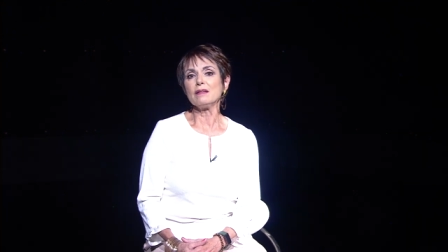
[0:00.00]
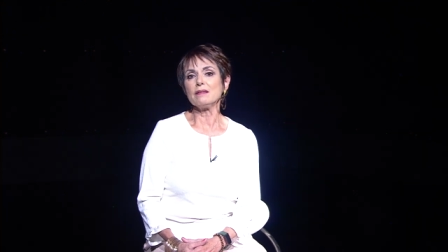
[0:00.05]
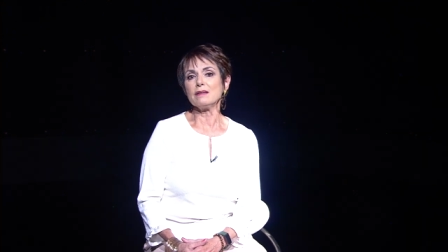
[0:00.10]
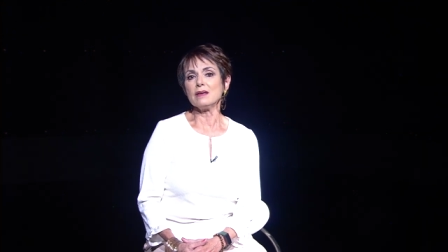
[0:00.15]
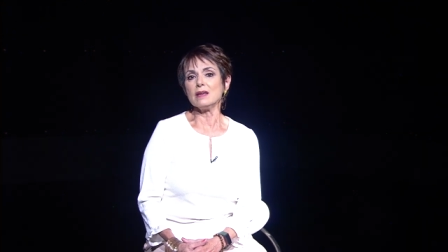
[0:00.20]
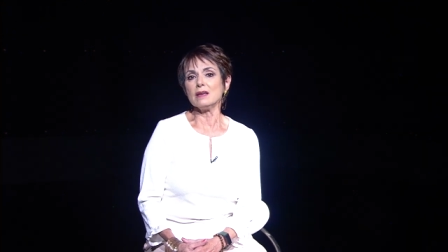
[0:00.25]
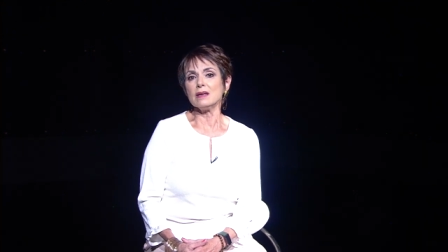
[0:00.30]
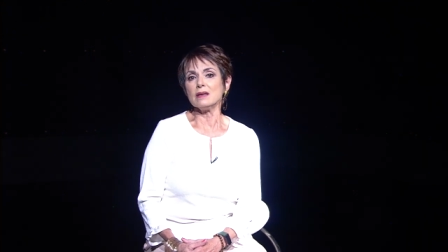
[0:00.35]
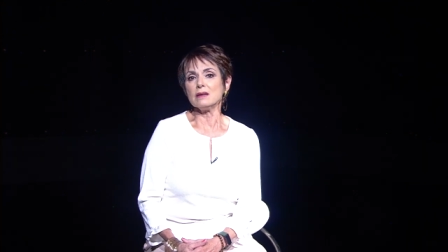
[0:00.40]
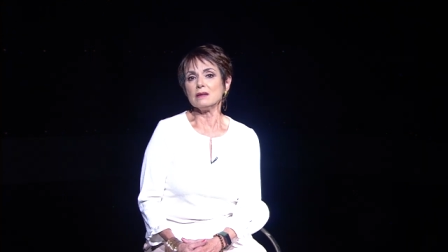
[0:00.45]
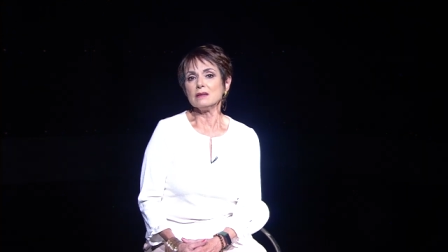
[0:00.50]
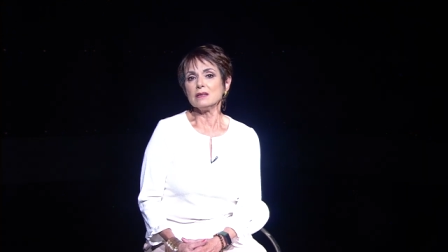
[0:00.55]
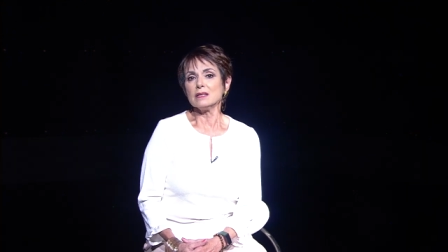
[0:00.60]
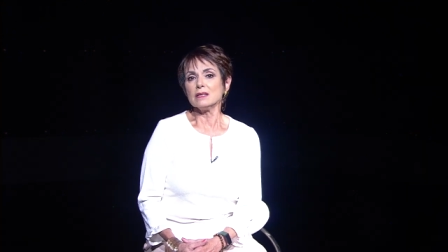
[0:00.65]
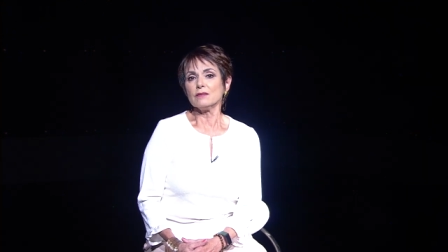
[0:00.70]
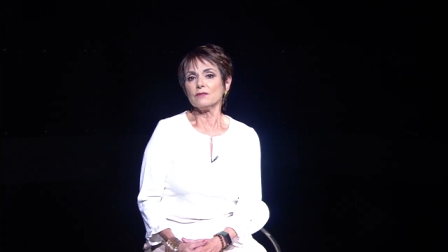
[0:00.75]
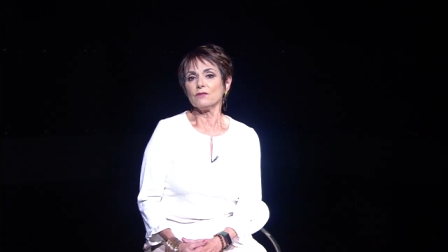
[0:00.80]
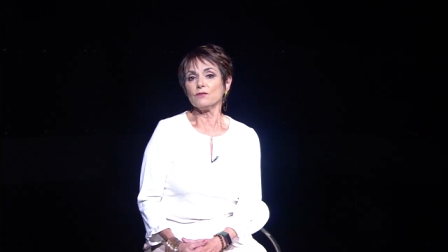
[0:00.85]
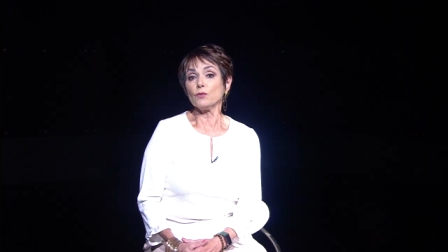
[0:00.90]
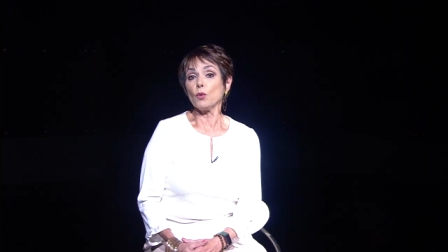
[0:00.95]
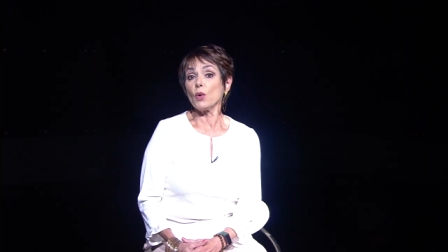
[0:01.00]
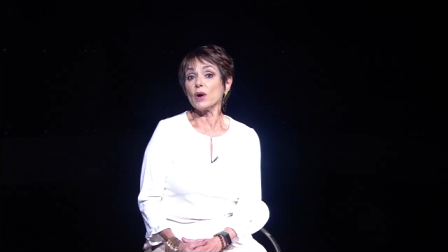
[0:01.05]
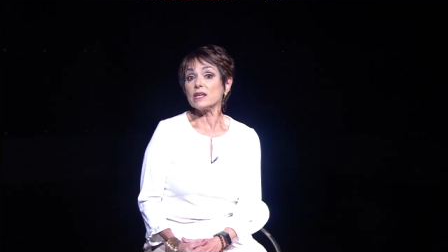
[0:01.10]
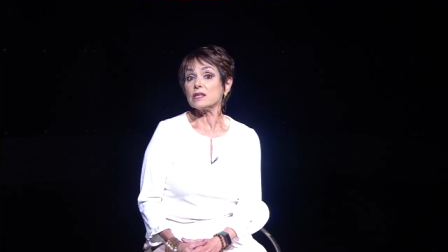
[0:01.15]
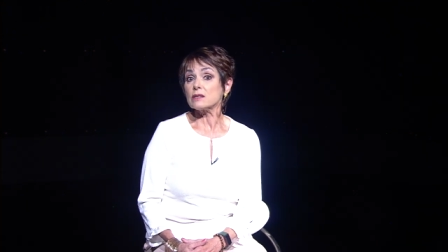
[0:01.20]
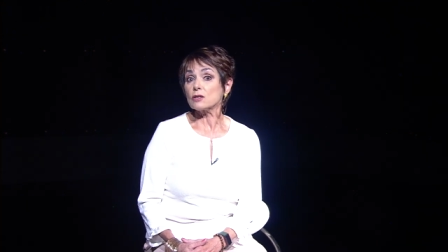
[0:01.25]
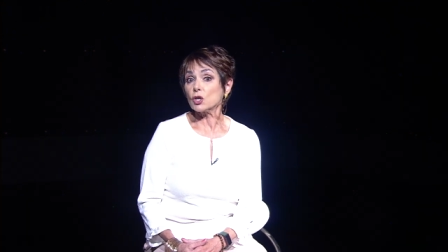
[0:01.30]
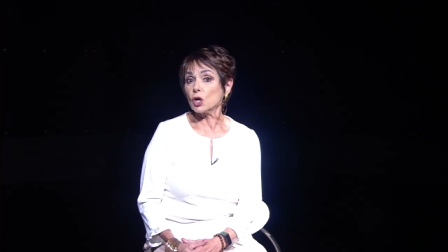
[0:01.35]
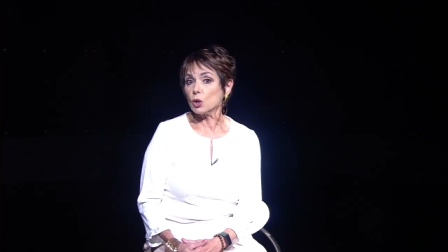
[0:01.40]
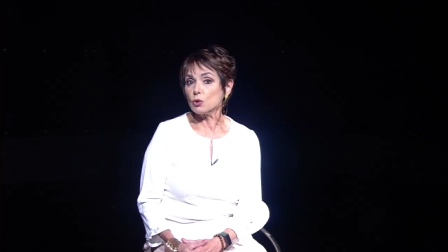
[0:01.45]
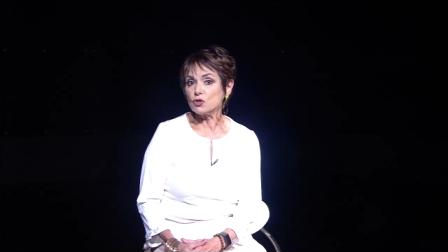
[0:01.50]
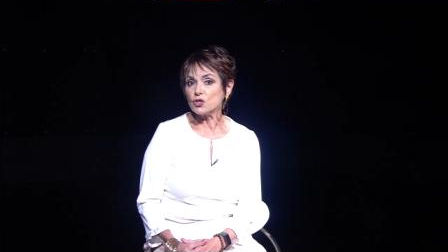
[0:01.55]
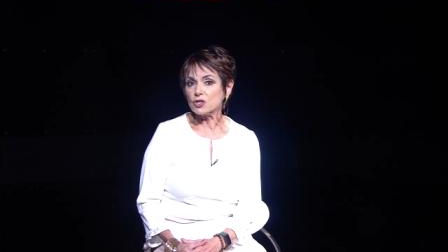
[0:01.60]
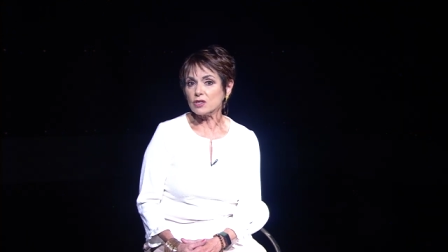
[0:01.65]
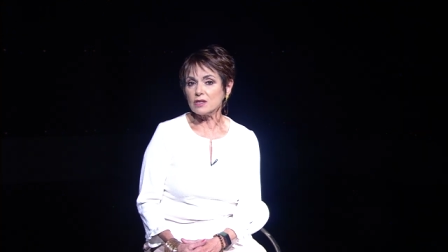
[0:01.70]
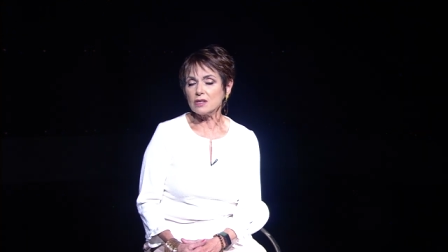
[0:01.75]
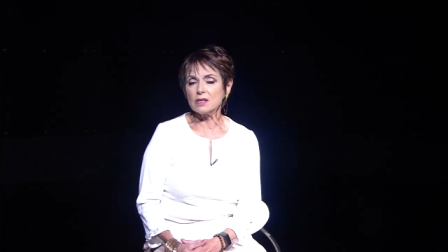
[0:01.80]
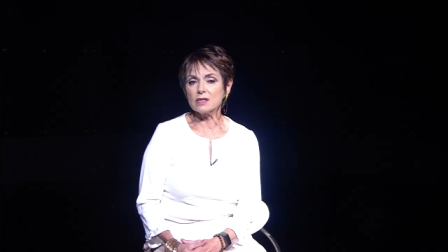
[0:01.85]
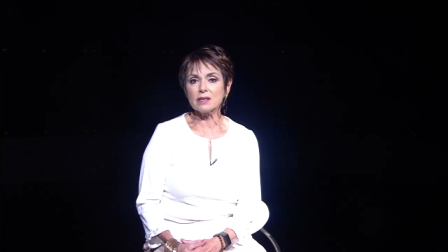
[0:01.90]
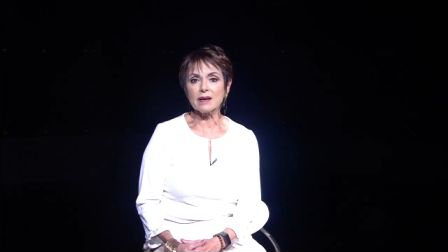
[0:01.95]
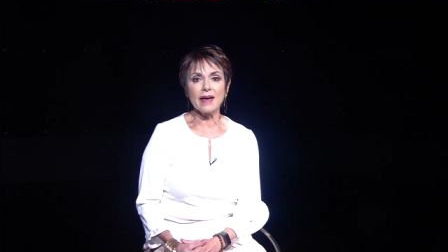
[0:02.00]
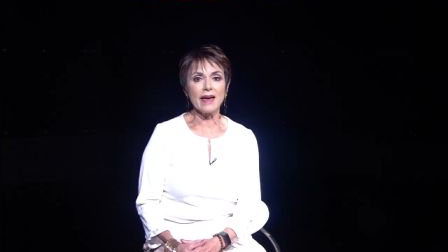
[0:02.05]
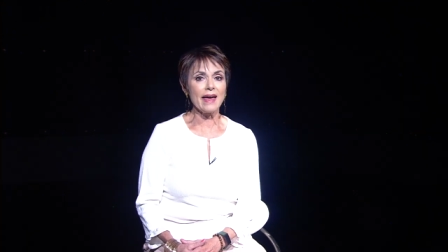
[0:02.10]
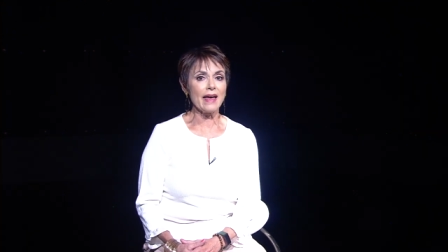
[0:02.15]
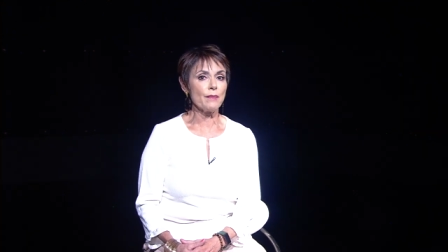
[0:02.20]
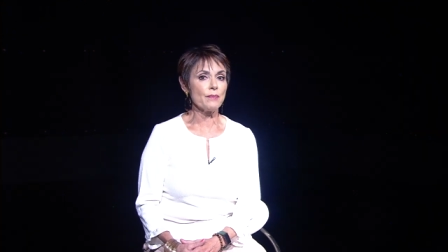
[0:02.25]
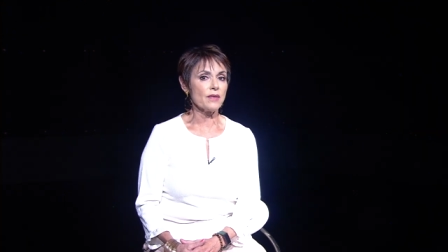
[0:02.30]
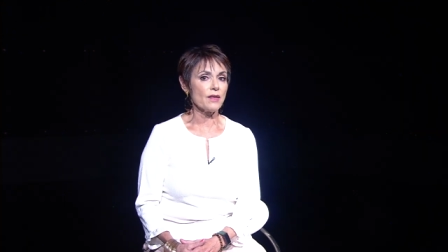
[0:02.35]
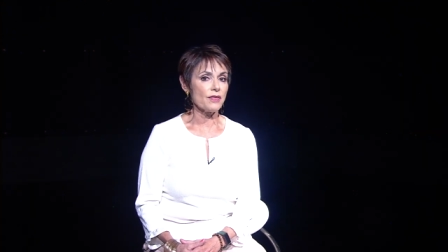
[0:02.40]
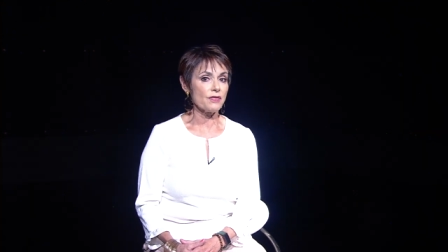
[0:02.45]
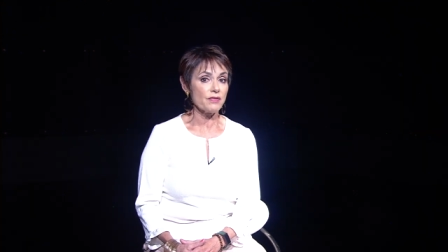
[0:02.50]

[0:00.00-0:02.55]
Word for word: the voice coaches and the